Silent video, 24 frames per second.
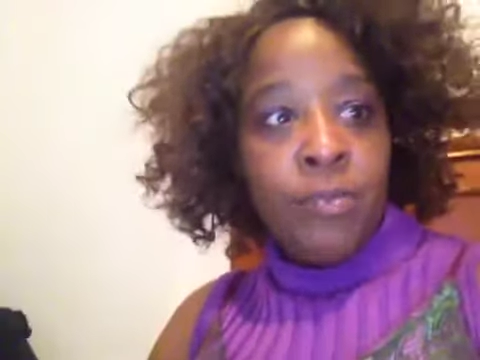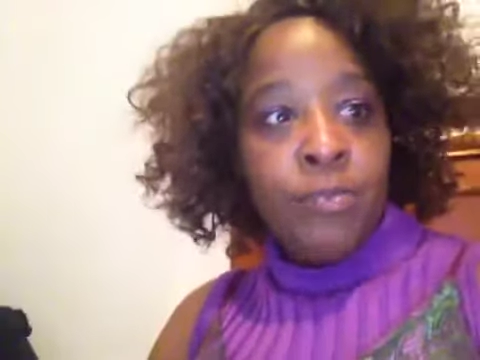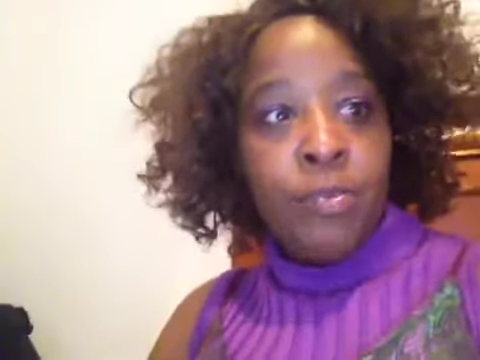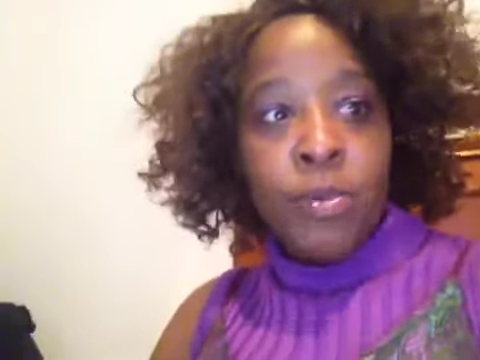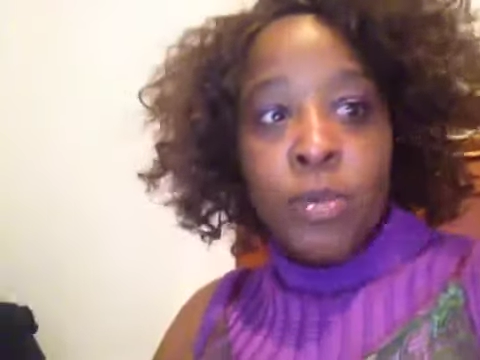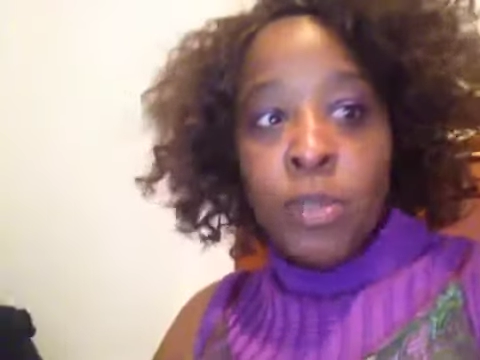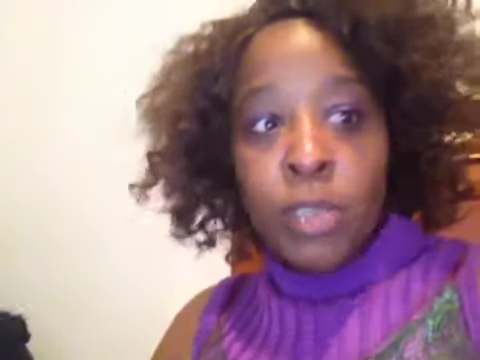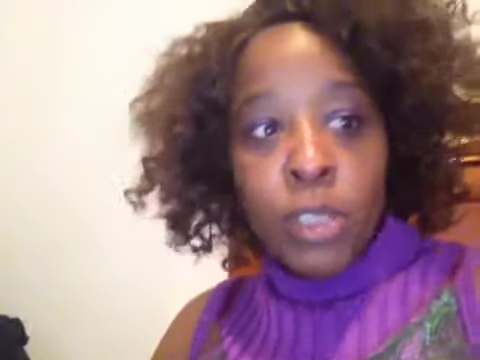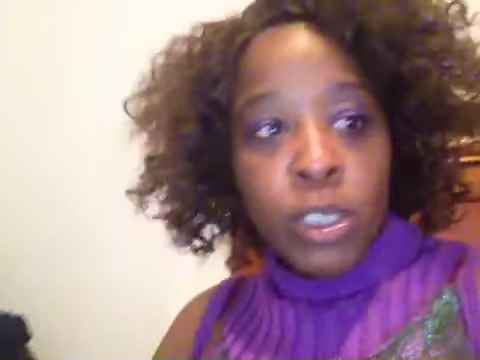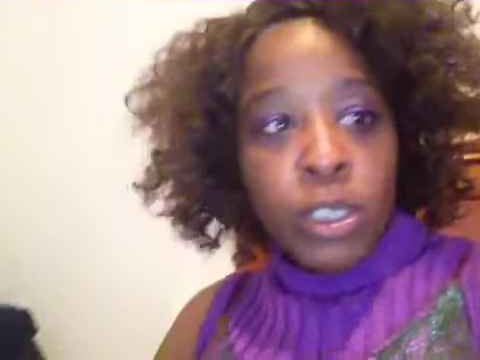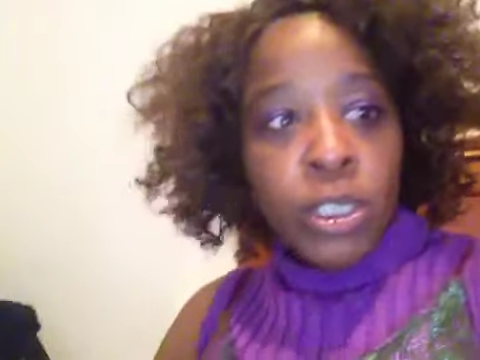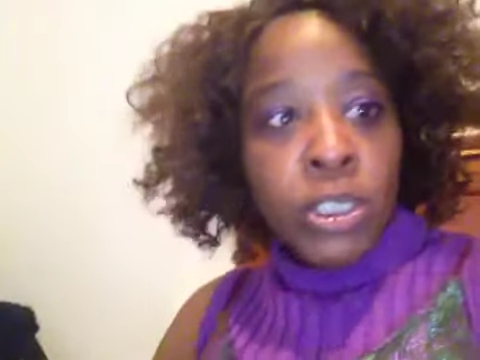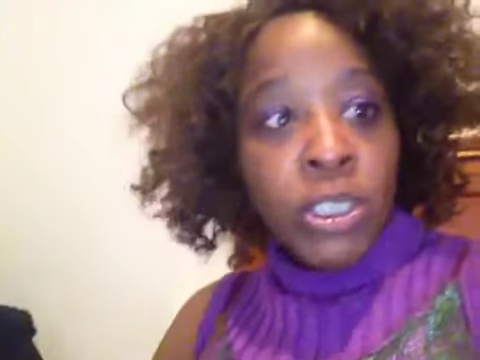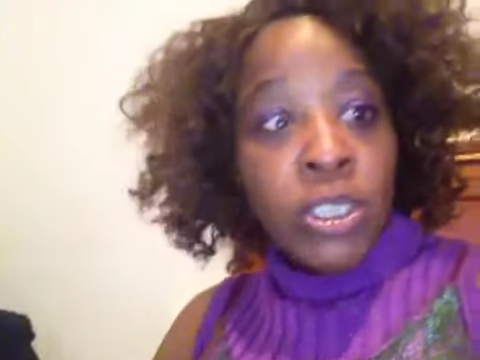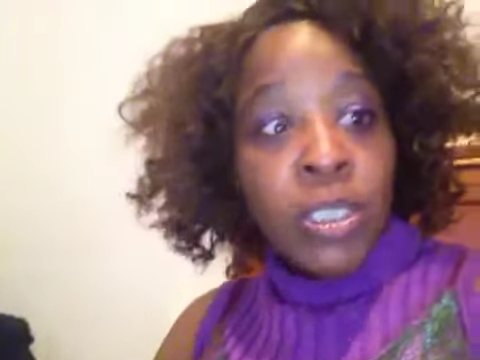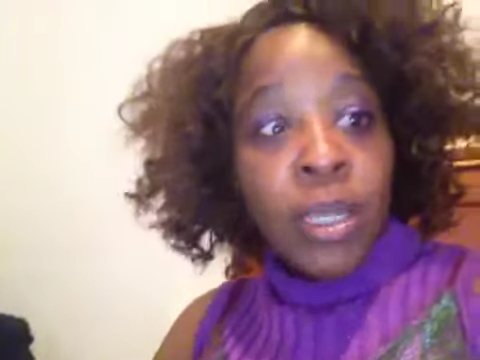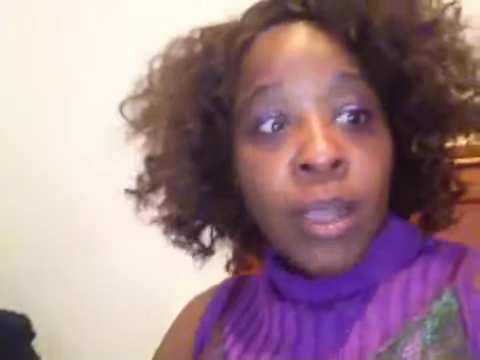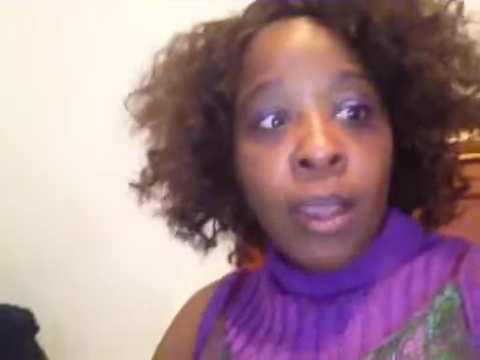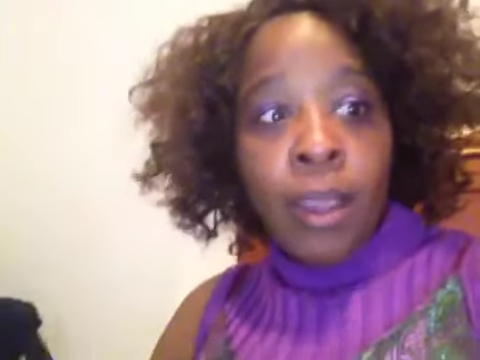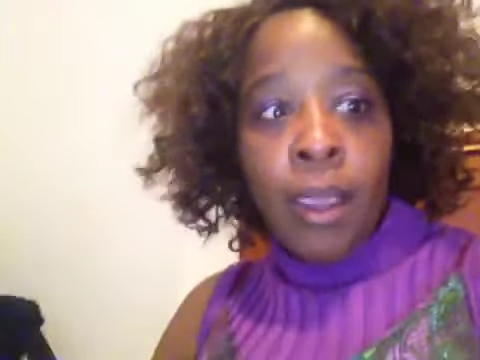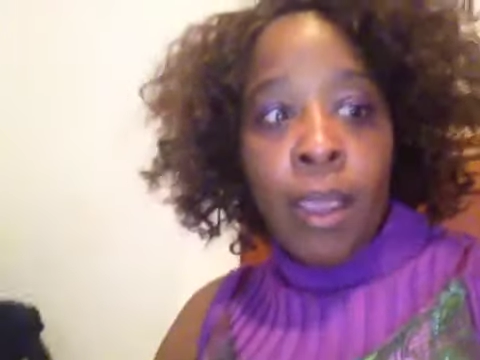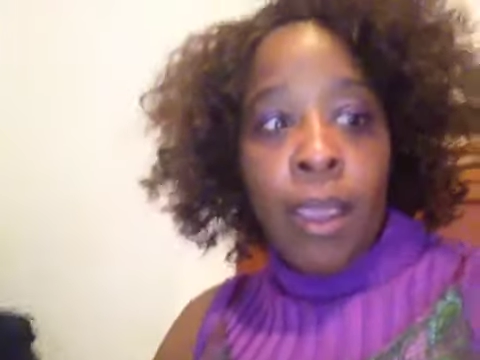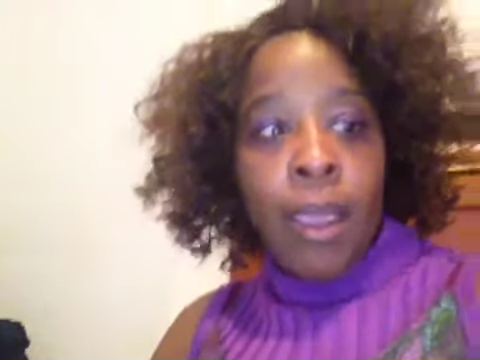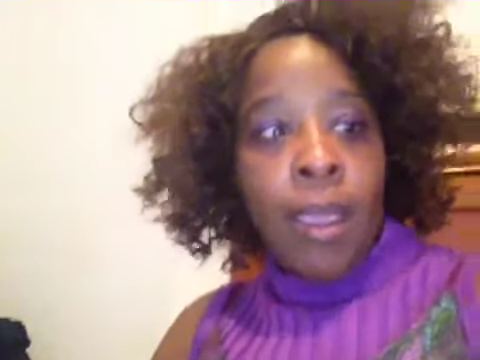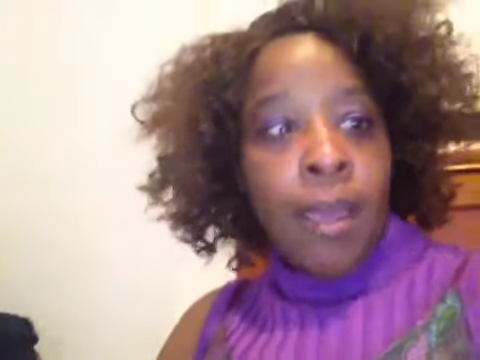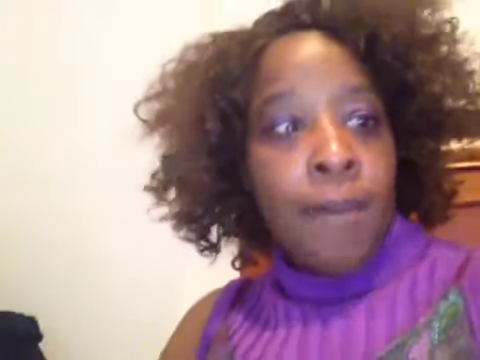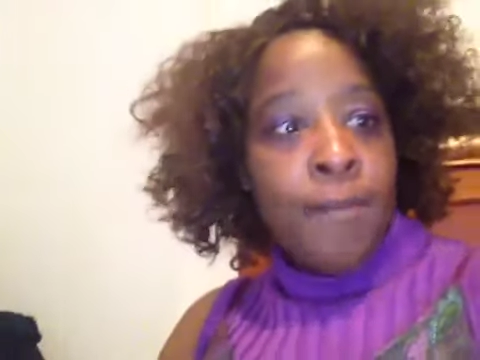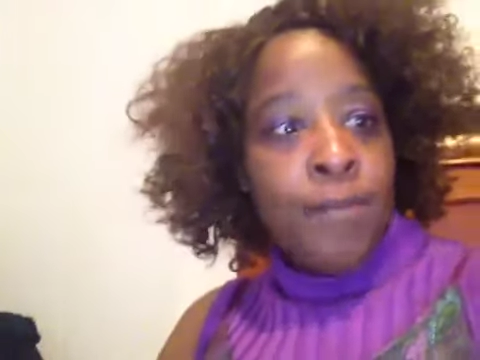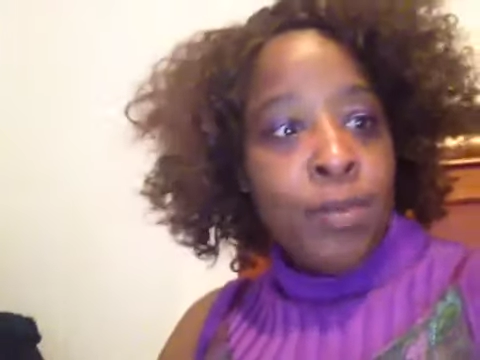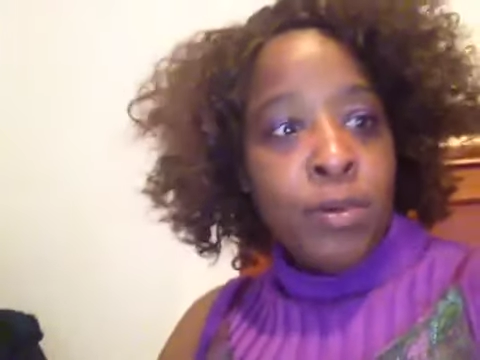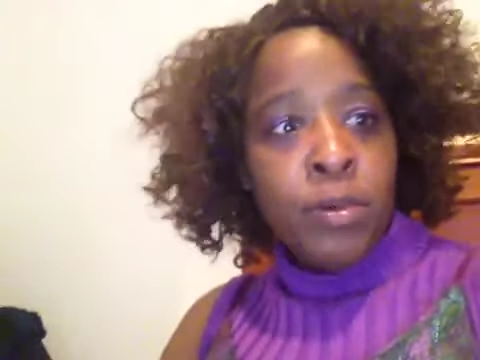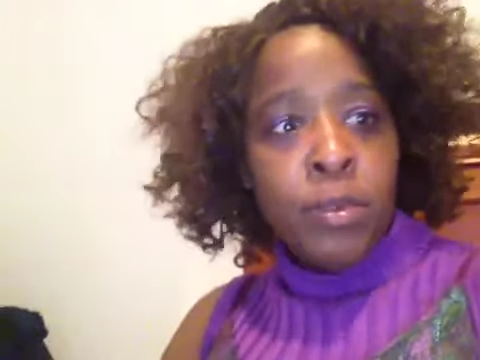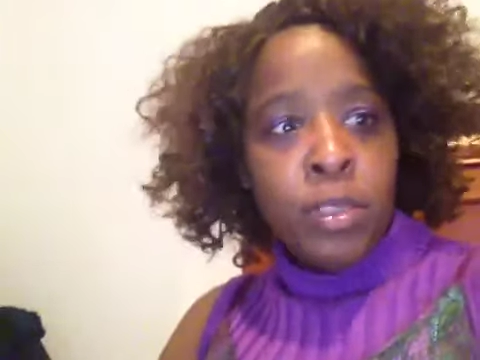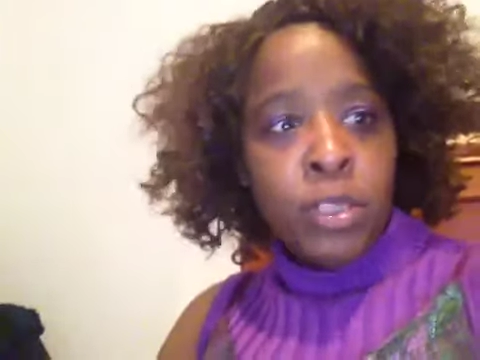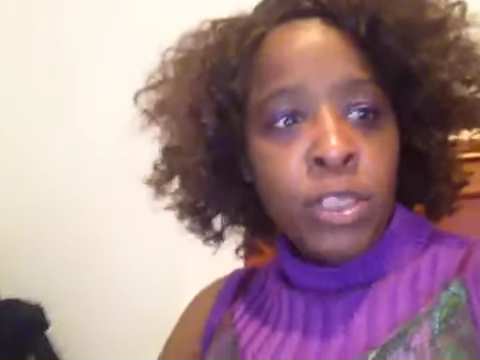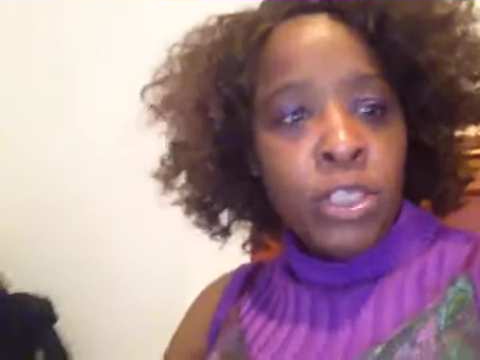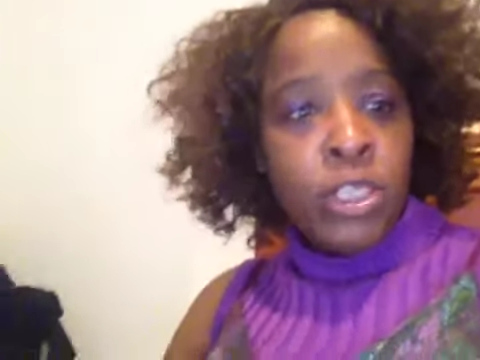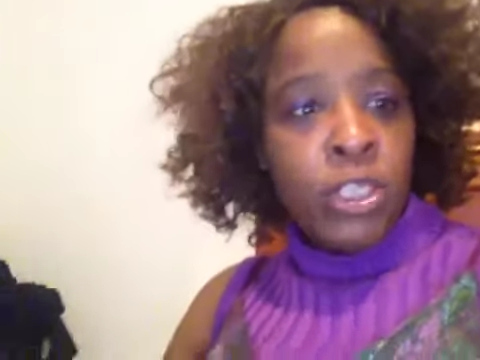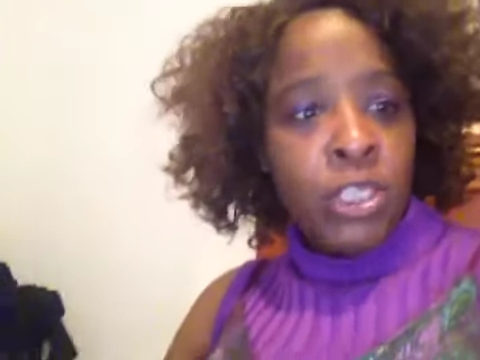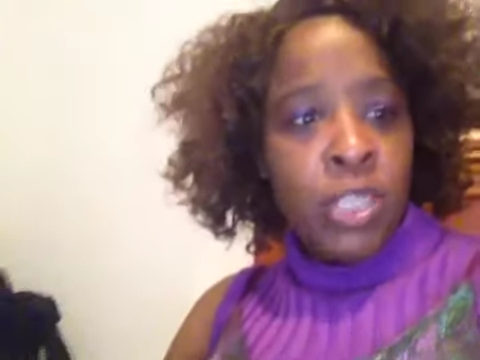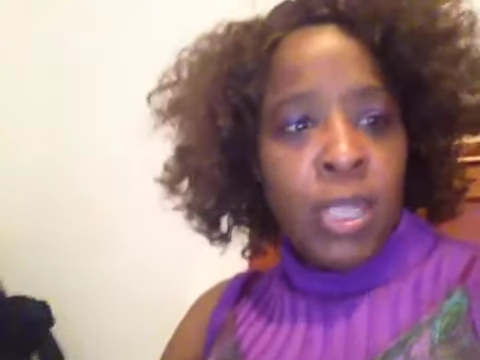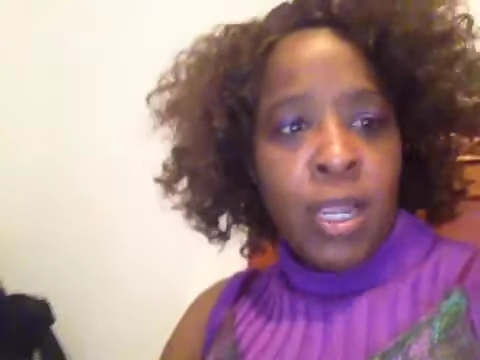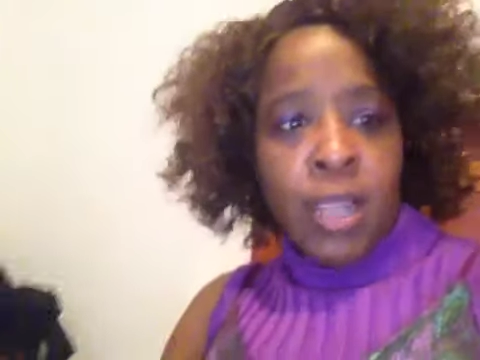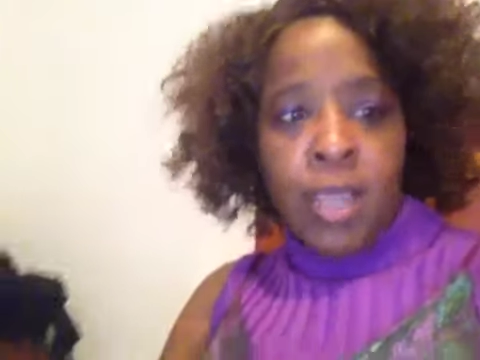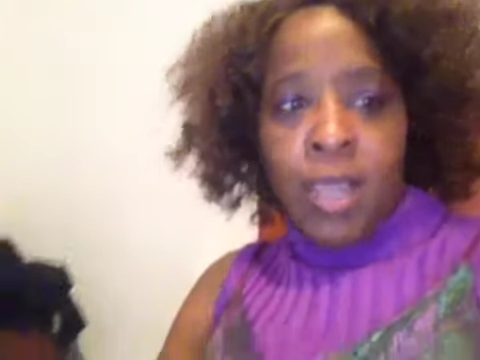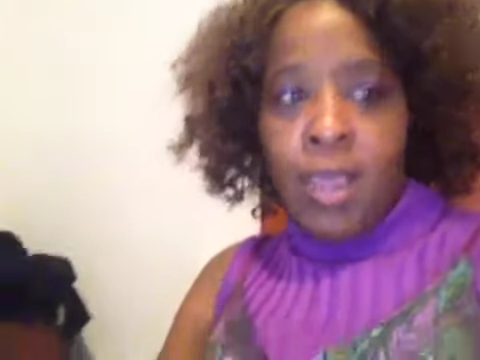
push and push,